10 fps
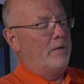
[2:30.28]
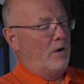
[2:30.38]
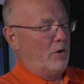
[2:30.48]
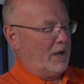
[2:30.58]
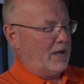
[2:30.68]

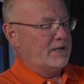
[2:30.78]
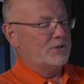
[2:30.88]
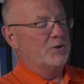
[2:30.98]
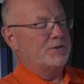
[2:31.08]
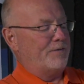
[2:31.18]
okay, it's
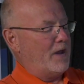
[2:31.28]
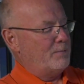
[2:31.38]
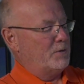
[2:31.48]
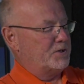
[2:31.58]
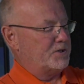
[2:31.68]
not as
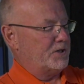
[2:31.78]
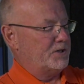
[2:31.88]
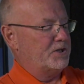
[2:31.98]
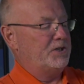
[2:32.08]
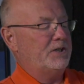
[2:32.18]
famous
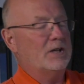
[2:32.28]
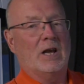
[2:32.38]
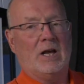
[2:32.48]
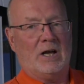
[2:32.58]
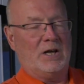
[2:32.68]
as the sheet of
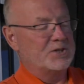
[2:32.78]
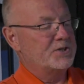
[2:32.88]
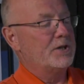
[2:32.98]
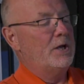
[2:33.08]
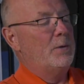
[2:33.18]

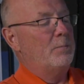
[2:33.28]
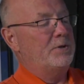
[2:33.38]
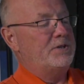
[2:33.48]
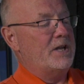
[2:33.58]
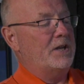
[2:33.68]
glass,
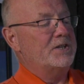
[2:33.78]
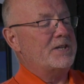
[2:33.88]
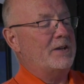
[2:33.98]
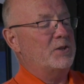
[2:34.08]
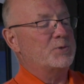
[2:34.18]
but in
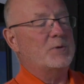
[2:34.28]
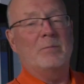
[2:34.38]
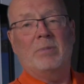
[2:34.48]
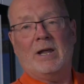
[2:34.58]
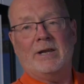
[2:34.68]
understanding the
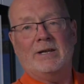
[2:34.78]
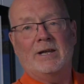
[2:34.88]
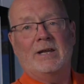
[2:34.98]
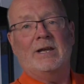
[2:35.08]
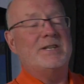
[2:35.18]
swing plane,
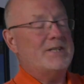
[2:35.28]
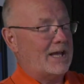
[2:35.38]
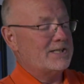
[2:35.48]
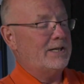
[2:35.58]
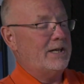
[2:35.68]
it's
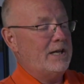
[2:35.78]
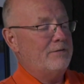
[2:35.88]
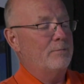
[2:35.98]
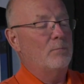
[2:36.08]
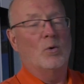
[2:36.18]
actually
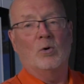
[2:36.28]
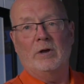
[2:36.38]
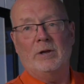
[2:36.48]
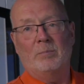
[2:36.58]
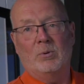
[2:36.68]
even
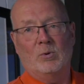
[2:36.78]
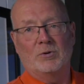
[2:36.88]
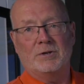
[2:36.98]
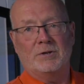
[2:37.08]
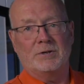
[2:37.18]
more
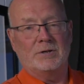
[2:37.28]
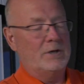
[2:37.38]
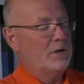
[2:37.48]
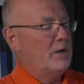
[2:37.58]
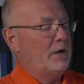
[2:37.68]
important.
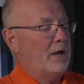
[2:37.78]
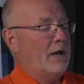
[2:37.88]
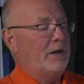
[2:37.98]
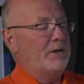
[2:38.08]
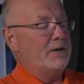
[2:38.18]

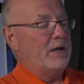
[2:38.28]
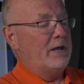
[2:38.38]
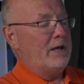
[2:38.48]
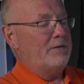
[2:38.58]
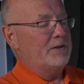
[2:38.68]
And
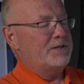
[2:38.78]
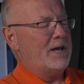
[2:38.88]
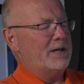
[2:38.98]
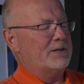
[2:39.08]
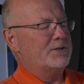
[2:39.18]
in the
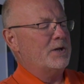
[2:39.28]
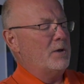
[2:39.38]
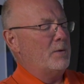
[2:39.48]
text,